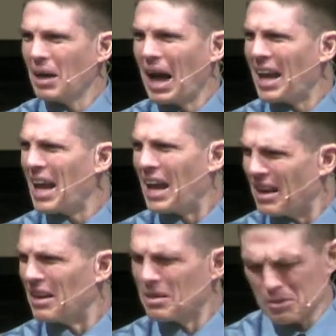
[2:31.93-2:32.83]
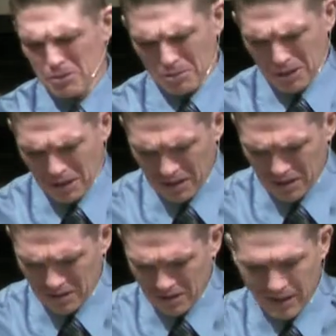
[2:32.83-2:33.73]
I hate history.
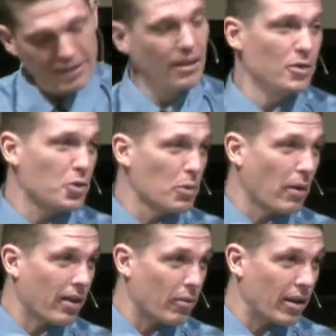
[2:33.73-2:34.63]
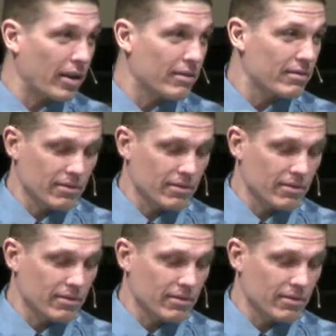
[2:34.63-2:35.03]
That's not true, by the way.